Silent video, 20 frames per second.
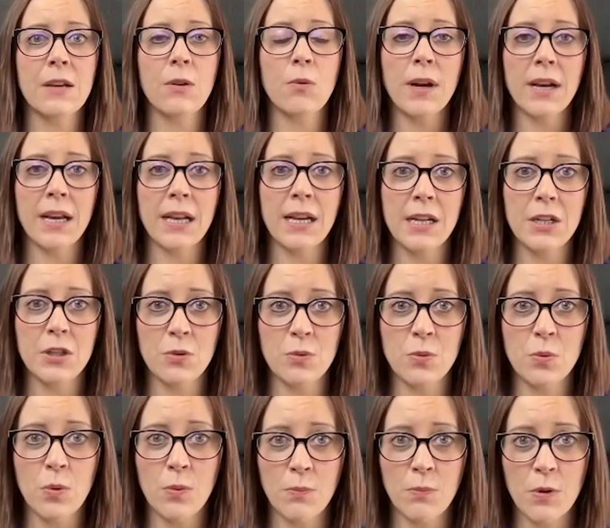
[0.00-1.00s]
what can I do to
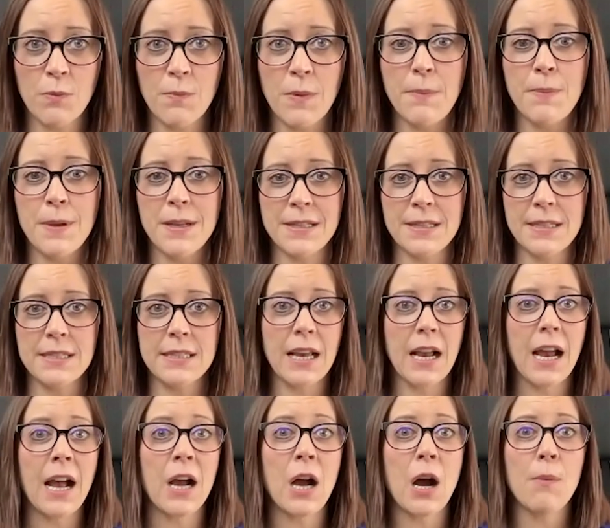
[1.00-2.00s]
improve my business
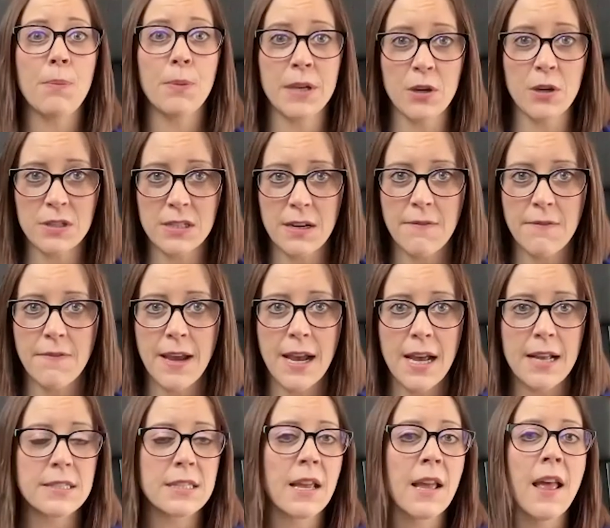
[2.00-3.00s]
a couple of years in advance,